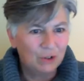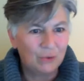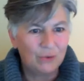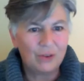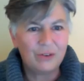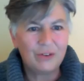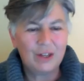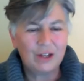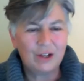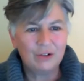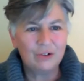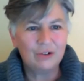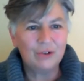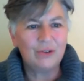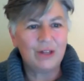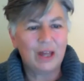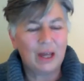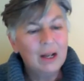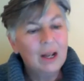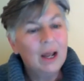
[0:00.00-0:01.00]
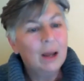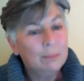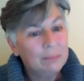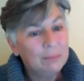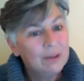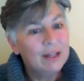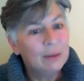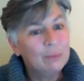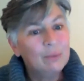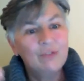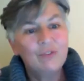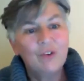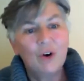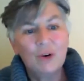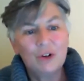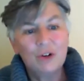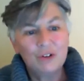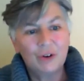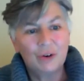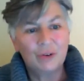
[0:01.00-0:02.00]
know that they can do that. But then we
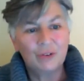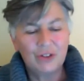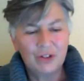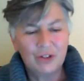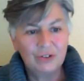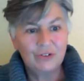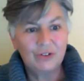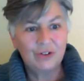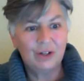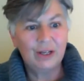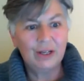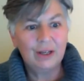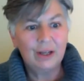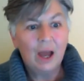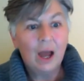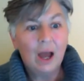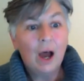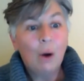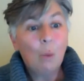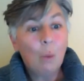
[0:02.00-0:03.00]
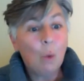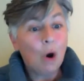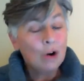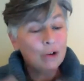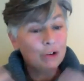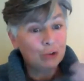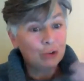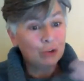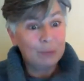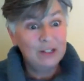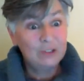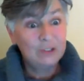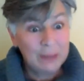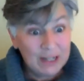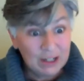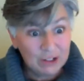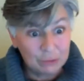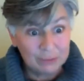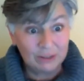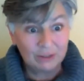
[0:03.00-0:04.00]
focus on things like water space
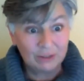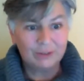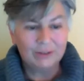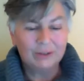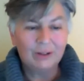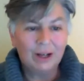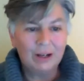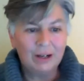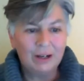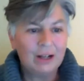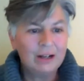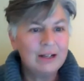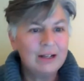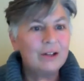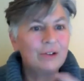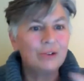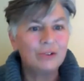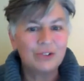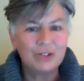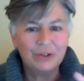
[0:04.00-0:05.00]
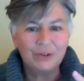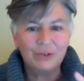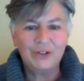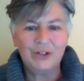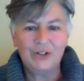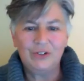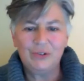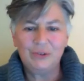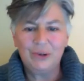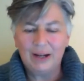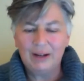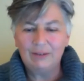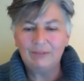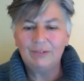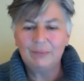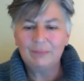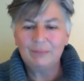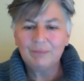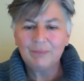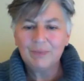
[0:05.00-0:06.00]
management and the other skill sets you have.
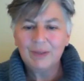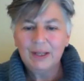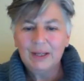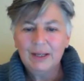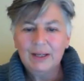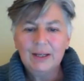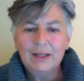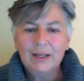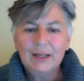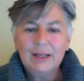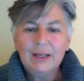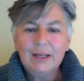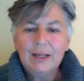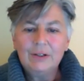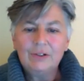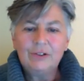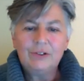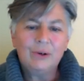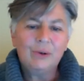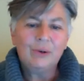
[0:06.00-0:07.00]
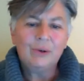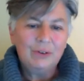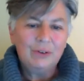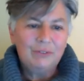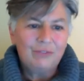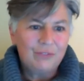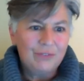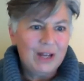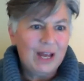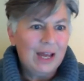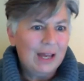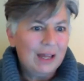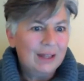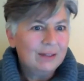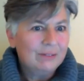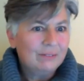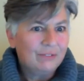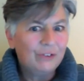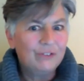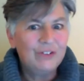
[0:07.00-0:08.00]
So
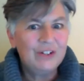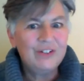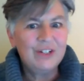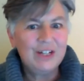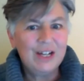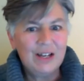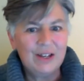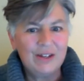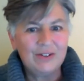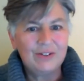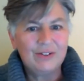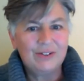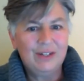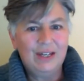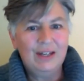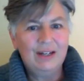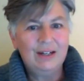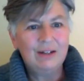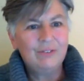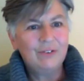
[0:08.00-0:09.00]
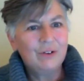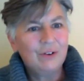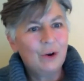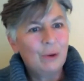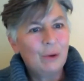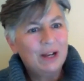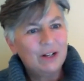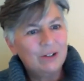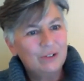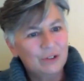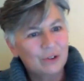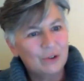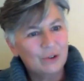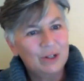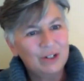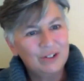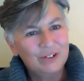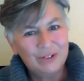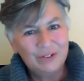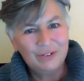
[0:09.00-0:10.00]
for VTS, and if you go back to your
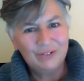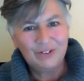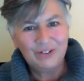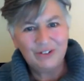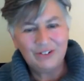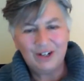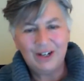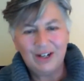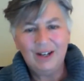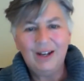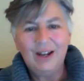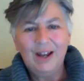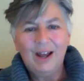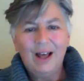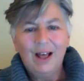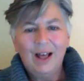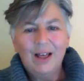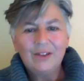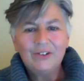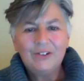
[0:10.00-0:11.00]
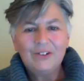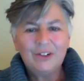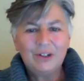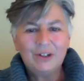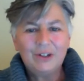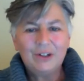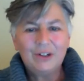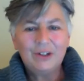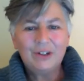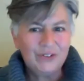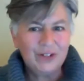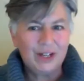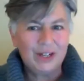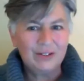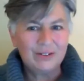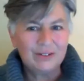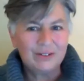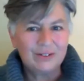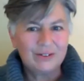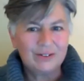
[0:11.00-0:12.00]
question, Vijay, some of the
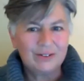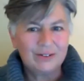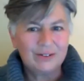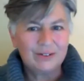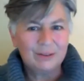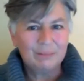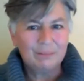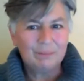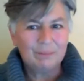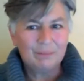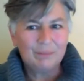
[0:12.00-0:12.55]
skill sets